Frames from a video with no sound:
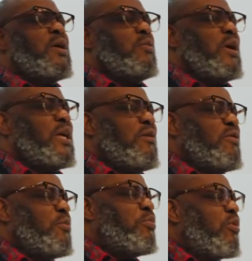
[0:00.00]
We give
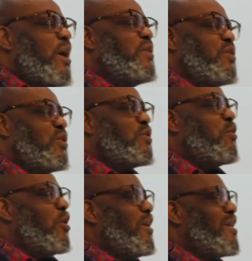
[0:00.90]
you praise this
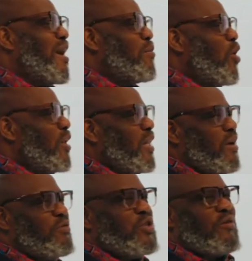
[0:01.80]
morning. Come on,
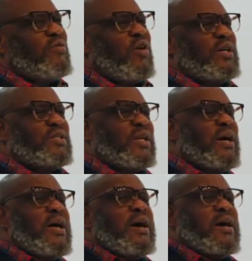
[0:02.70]
lift your voice.
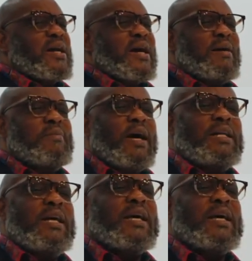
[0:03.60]
Rabade